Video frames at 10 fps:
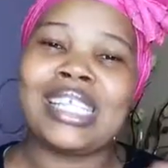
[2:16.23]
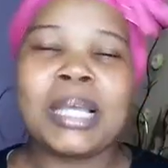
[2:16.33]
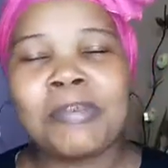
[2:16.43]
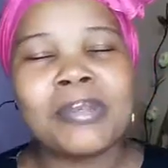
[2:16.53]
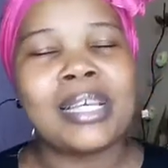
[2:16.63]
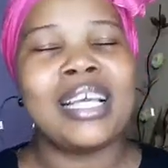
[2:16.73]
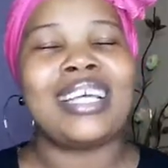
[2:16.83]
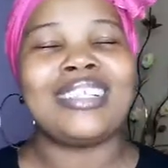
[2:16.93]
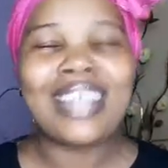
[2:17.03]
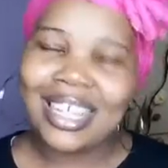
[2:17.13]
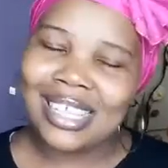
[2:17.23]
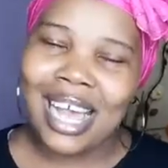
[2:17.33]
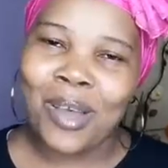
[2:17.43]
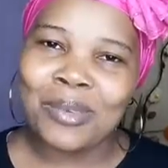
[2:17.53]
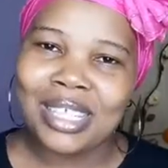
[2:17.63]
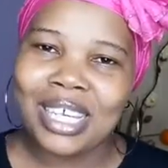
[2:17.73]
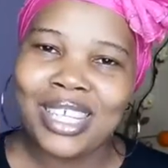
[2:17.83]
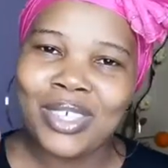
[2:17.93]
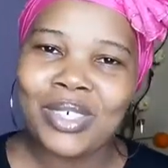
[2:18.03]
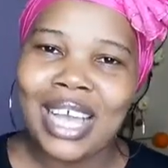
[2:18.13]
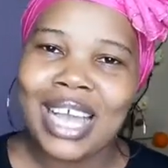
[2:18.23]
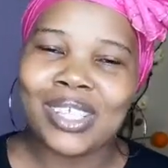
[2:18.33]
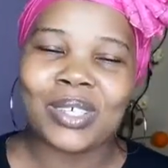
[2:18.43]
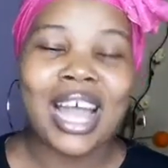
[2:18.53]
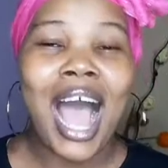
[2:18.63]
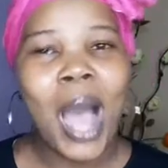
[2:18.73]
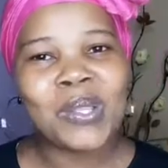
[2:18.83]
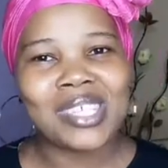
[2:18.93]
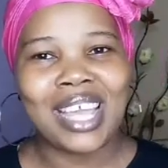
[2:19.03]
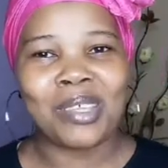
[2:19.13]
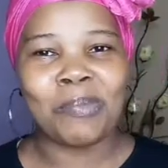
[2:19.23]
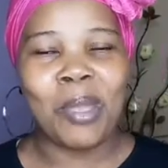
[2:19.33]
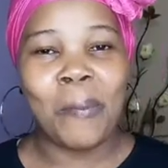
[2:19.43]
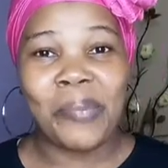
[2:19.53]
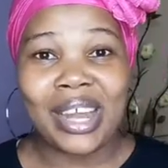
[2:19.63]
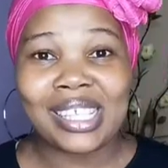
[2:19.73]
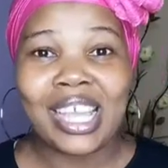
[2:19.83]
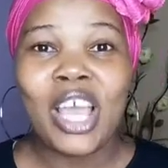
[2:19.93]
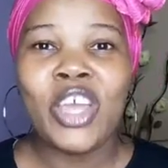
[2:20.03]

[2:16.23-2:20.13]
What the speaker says: tip that I'll be telling you guys on how to impress